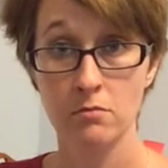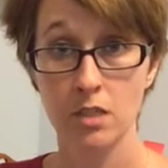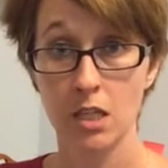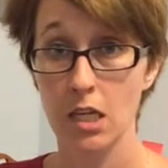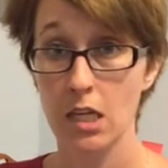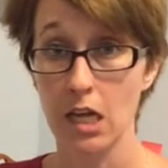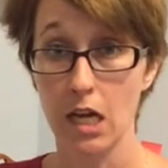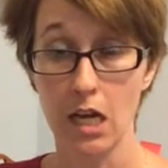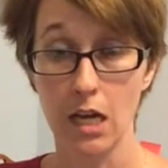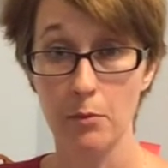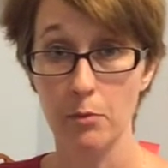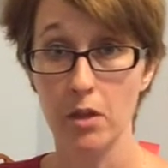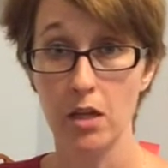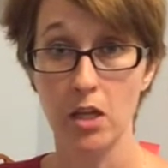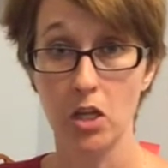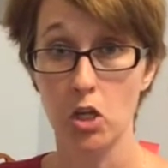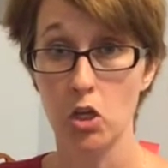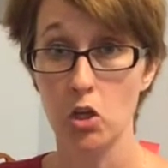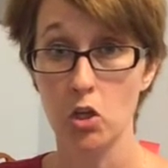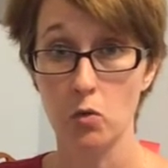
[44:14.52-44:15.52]
Like, I'm
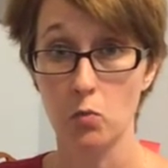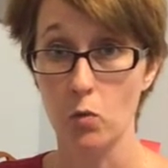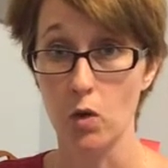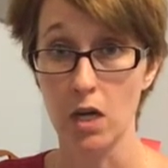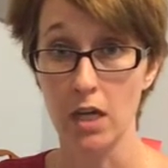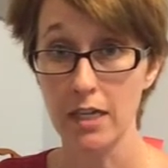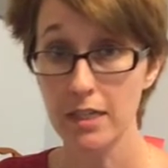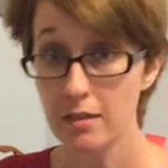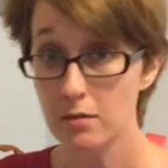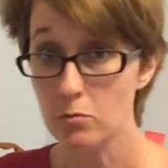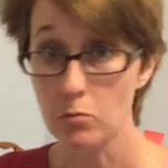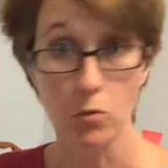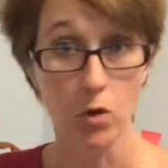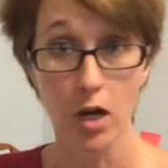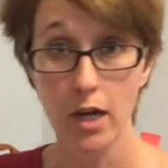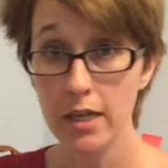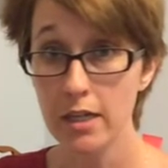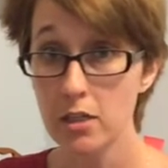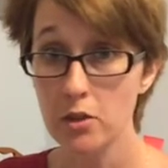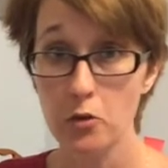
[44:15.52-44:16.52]
like, you, what?
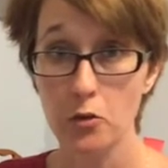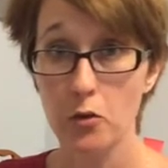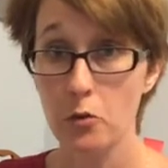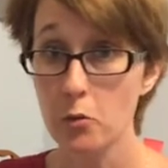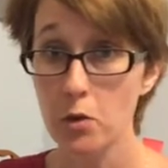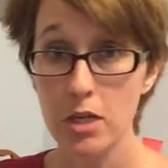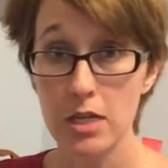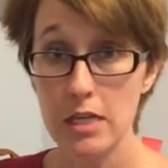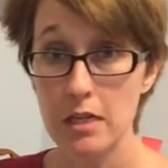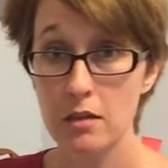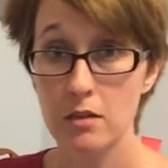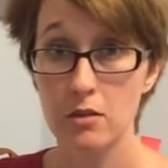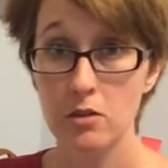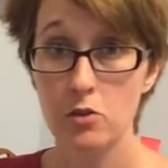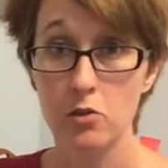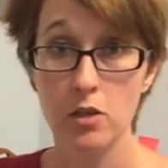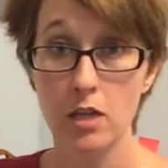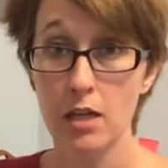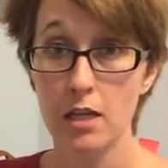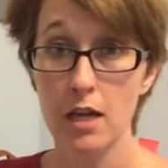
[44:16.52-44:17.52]
What? You're three.
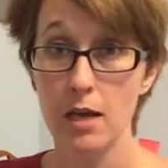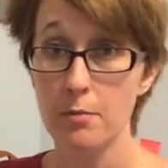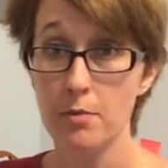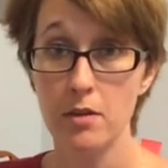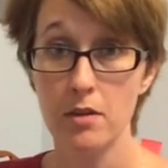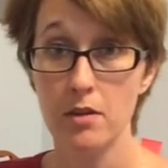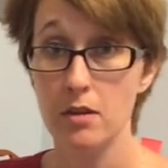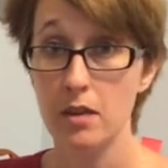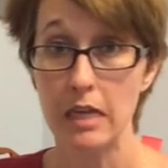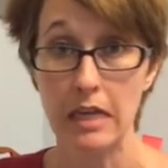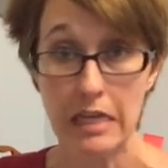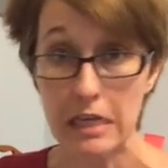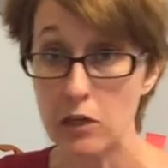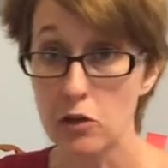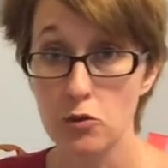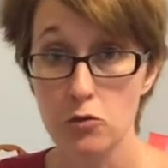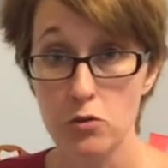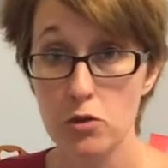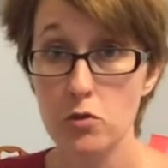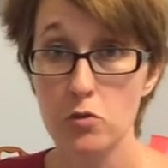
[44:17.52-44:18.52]
You cannot be getting a
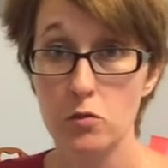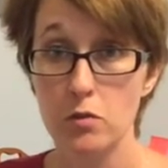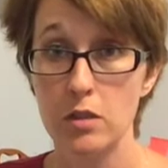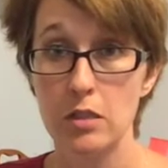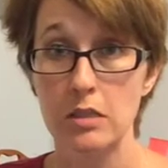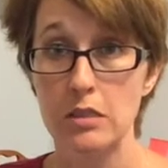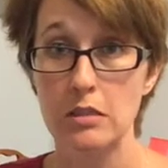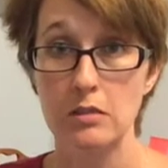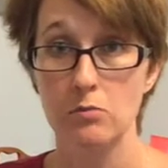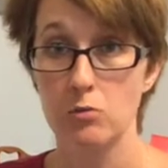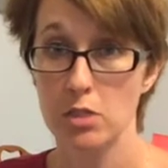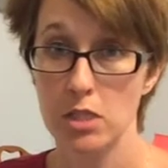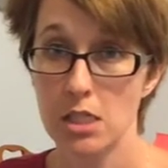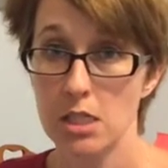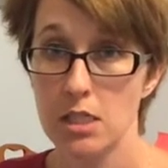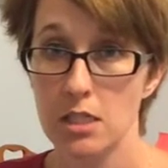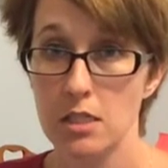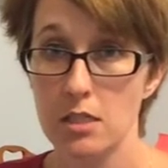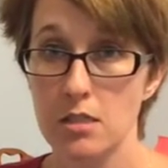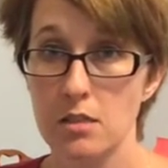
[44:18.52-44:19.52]
new tooth. This is
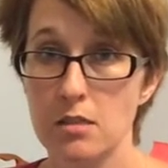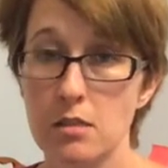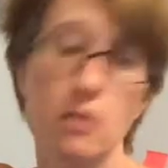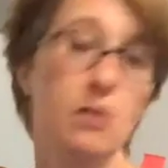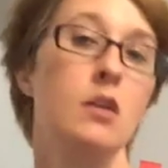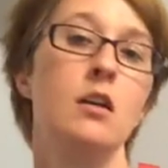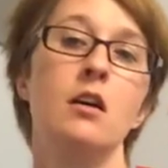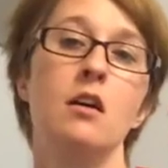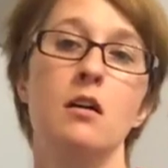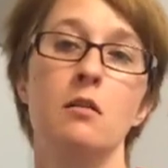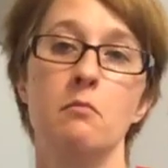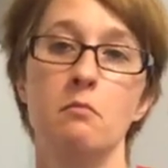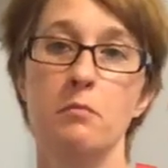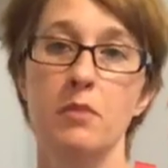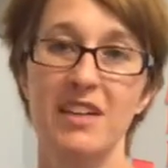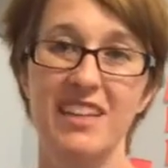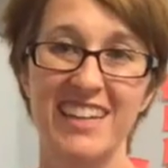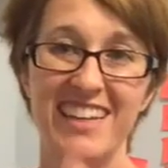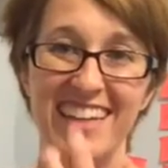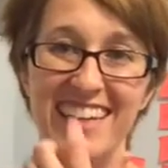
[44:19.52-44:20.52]
ridiculous.
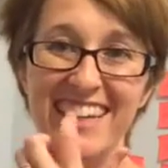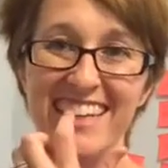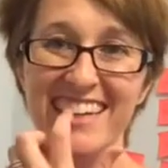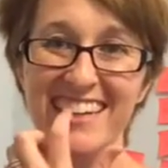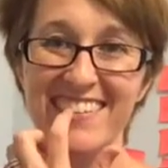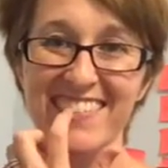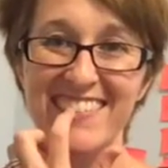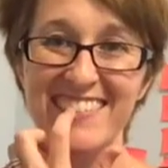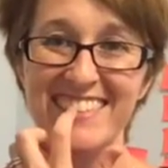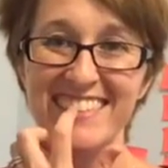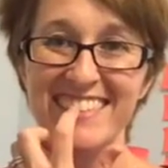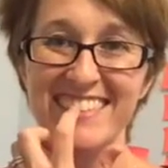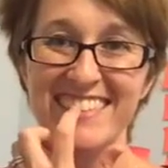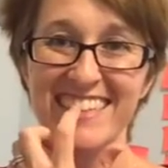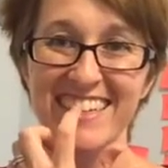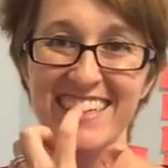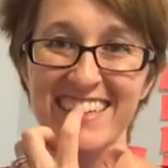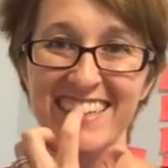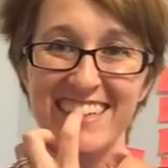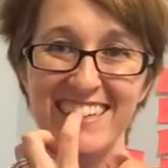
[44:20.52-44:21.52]
But there was this,
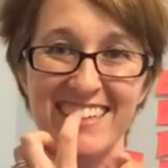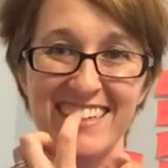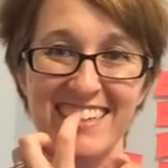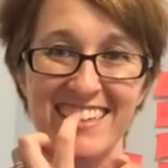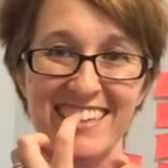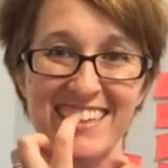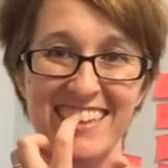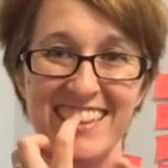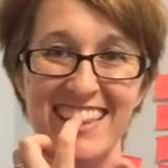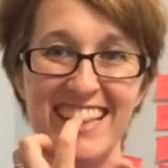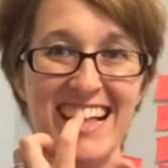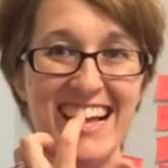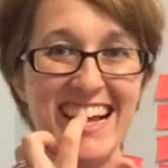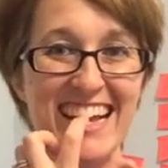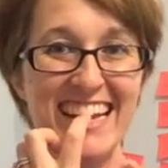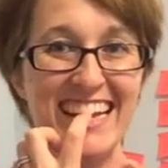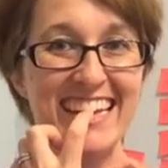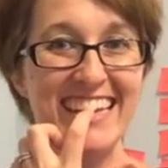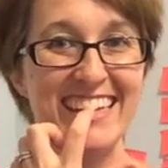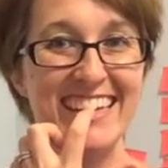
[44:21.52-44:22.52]
like,
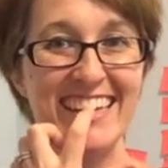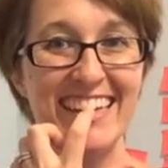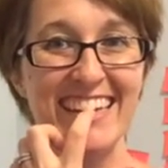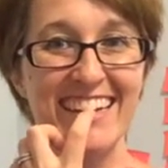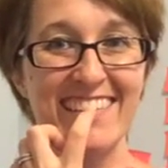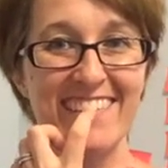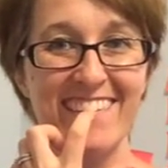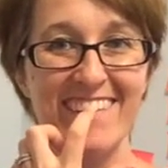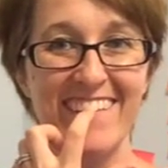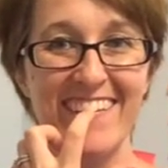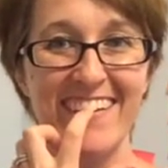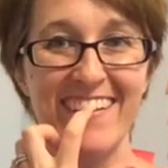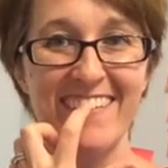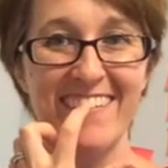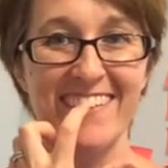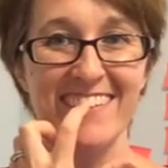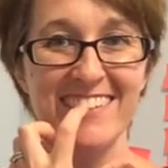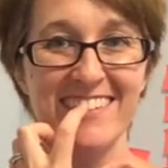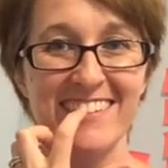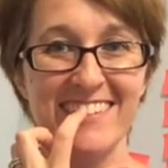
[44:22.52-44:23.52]
line, like, right
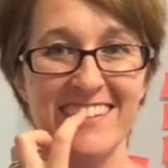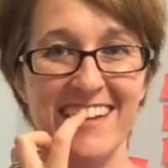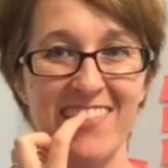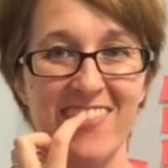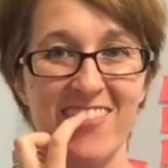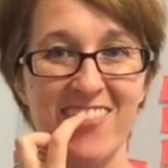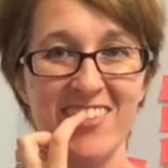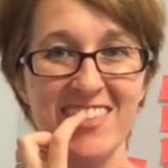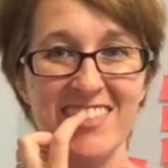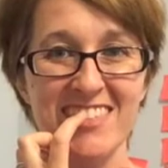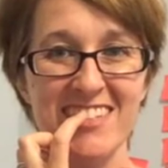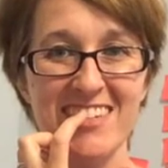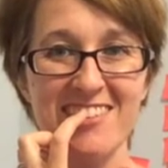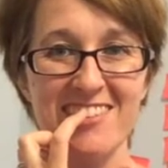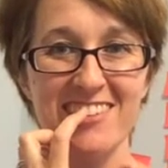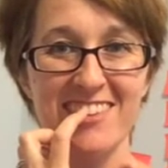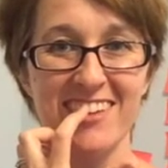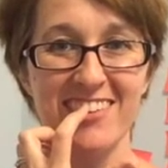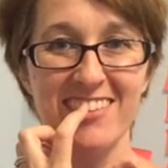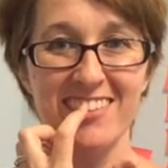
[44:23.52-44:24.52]
across the top of his
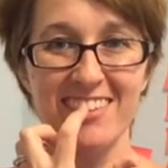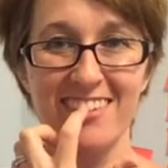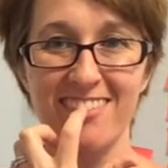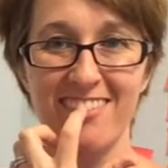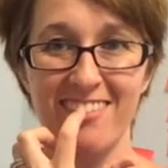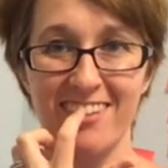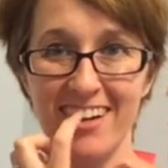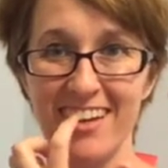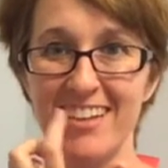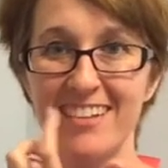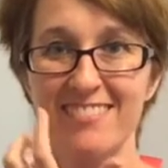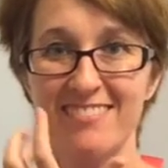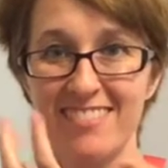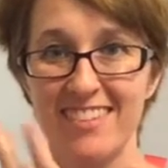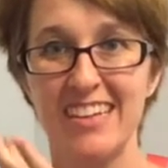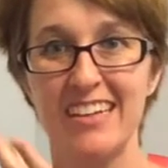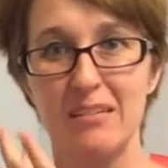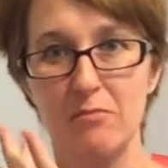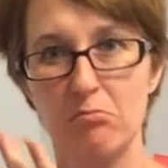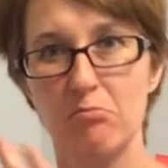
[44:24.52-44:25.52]
tooth that was, like, red and
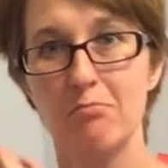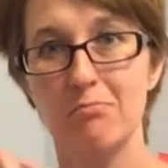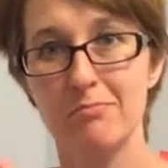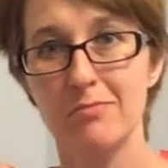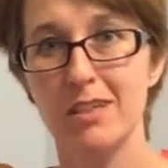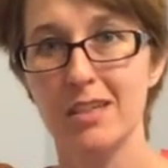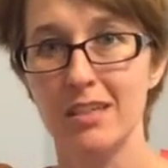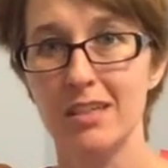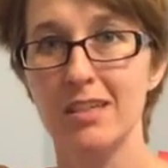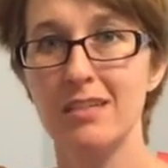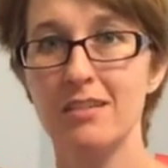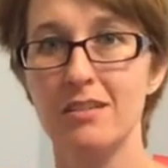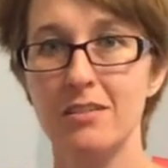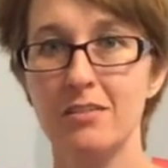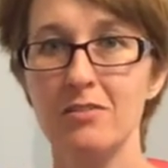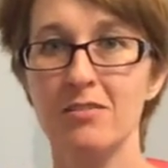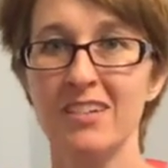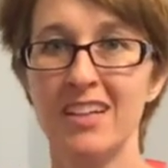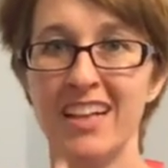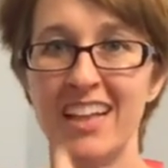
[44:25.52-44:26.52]
kind of bloody, you
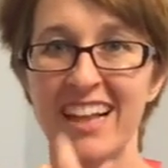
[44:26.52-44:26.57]
know?